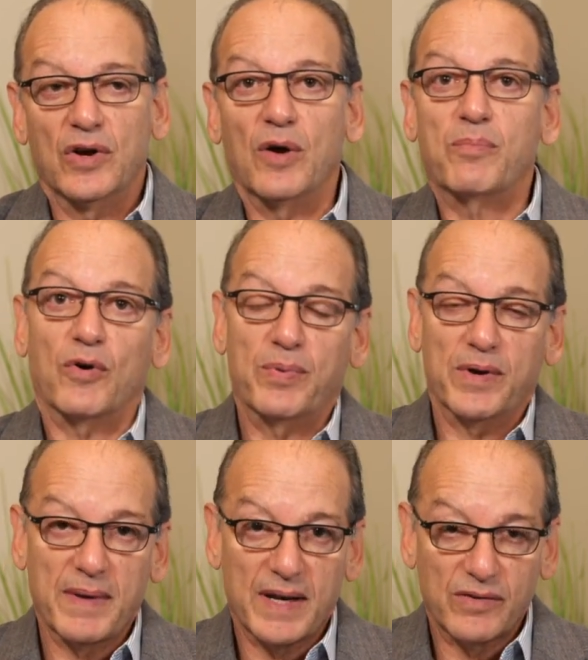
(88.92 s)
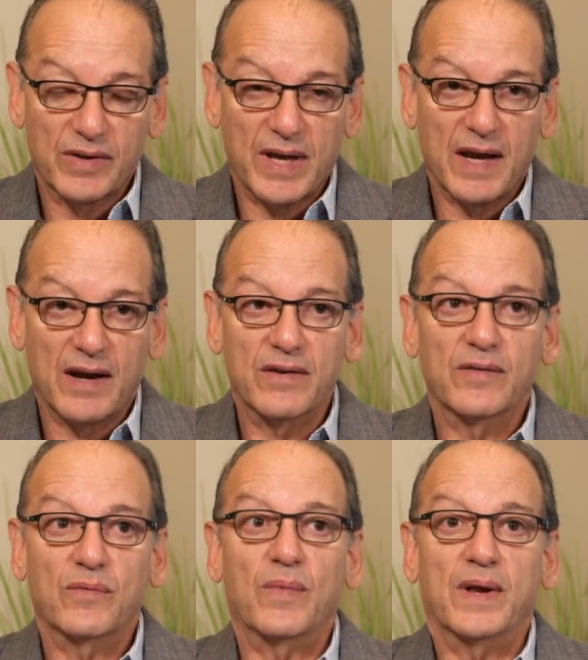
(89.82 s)
appropriate medical care
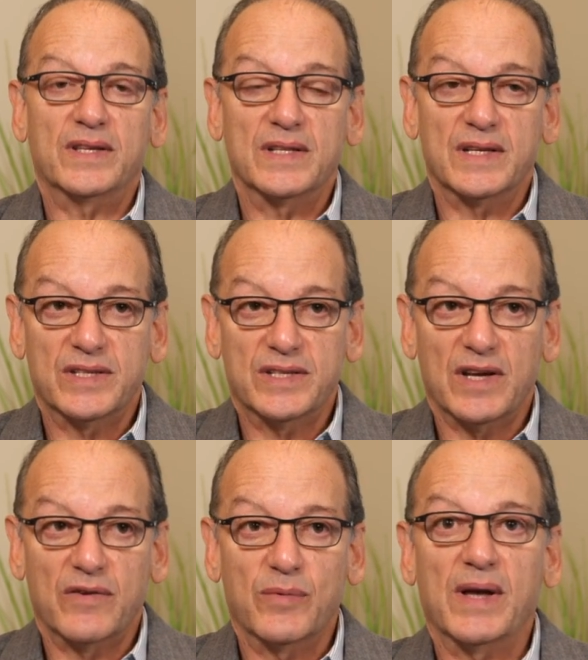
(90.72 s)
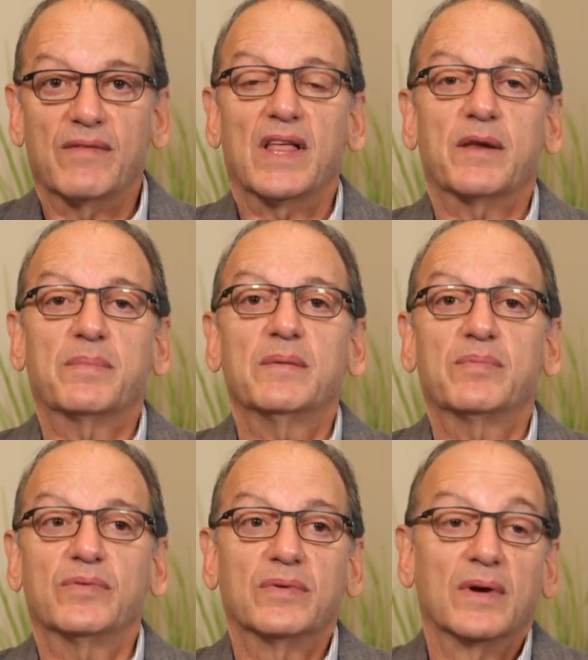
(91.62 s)
when it's necessary. We have a lot of
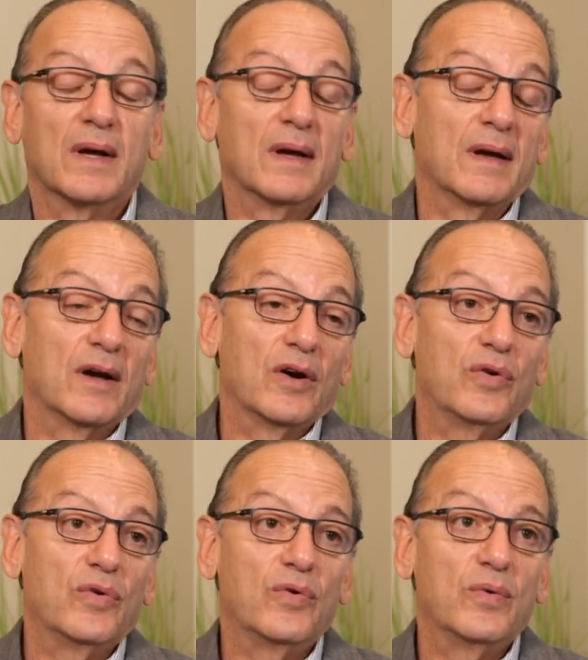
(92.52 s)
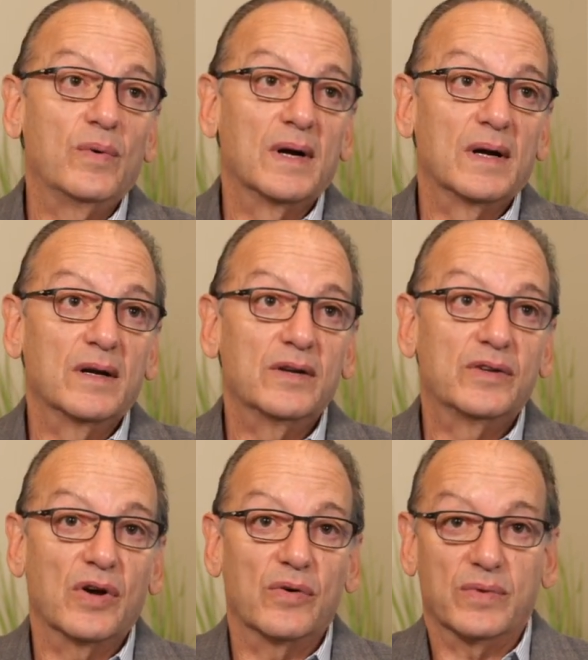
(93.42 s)
people who
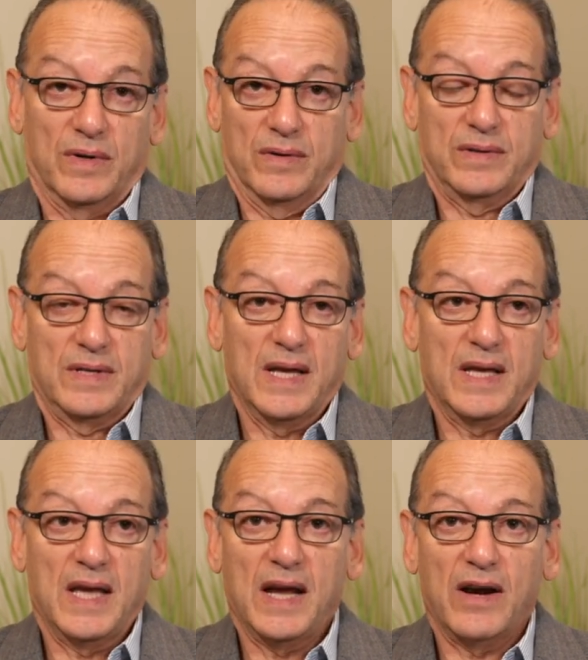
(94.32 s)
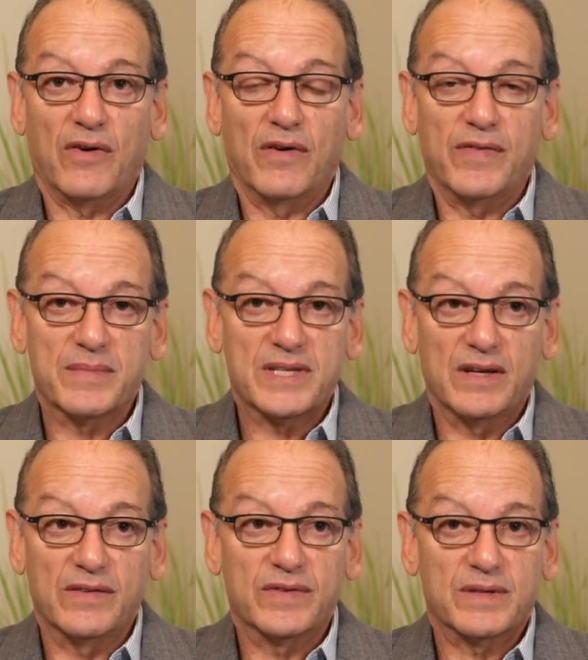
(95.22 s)
don't take care of
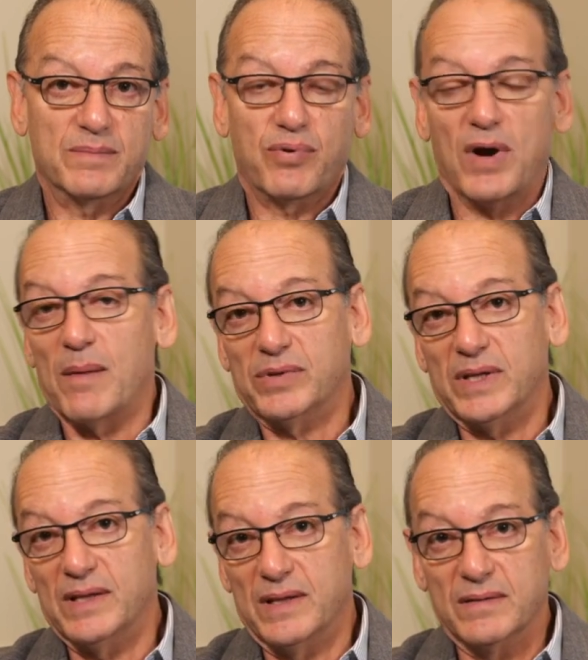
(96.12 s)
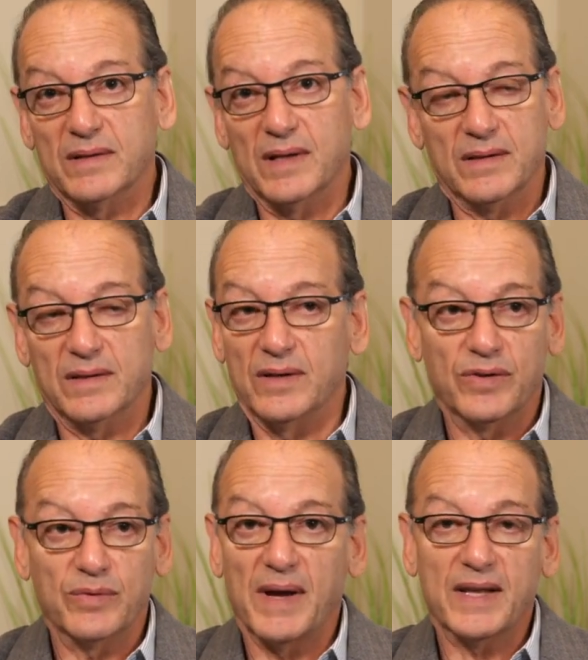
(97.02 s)
themselves properly. That
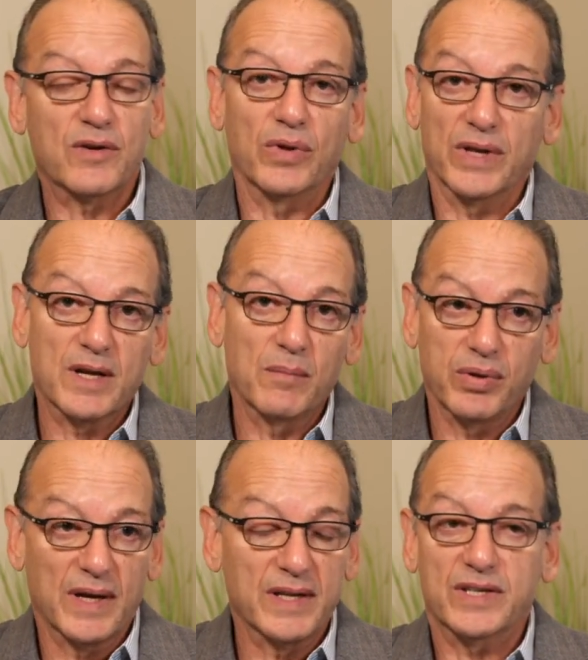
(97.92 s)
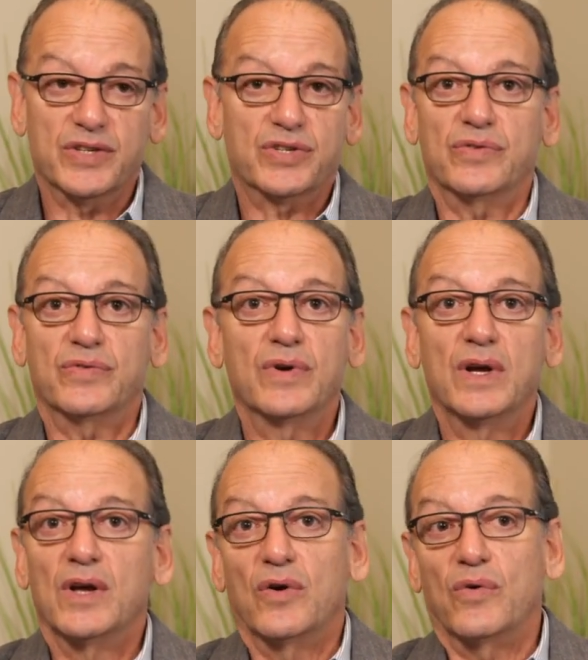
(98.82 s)
you might call it a compliance issue,
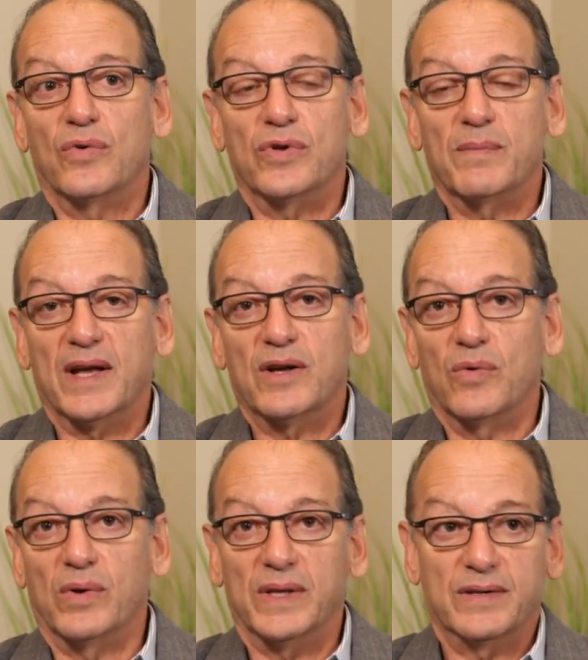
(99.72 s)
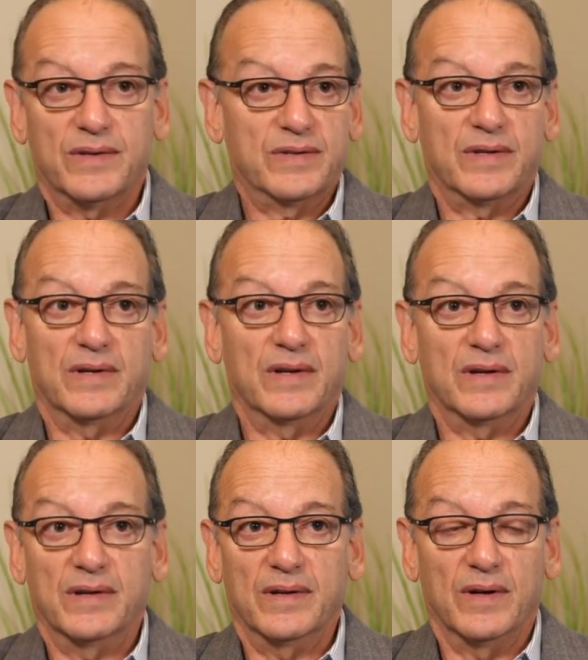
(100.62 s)
or you might call it just
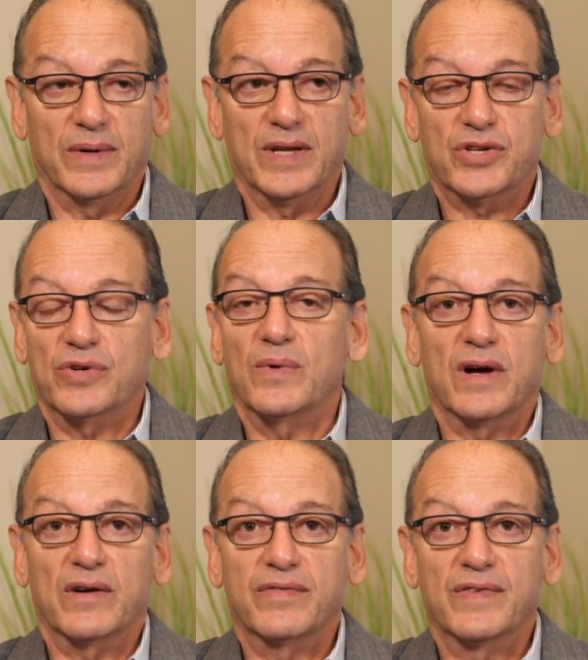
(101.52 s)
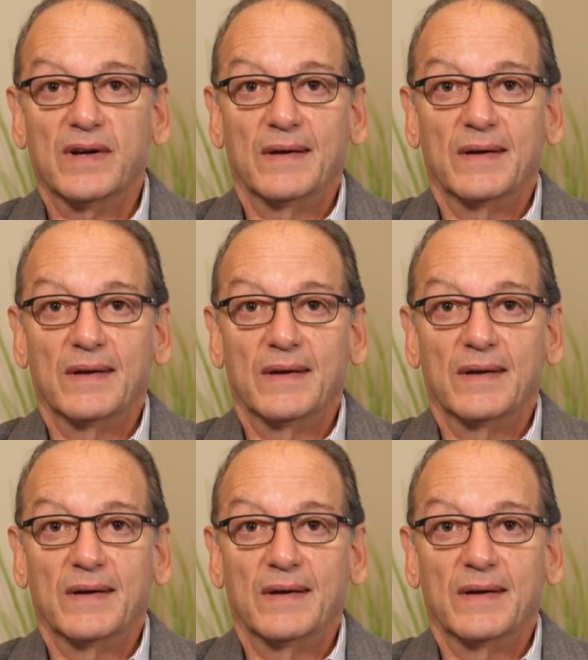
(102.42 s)
an issue of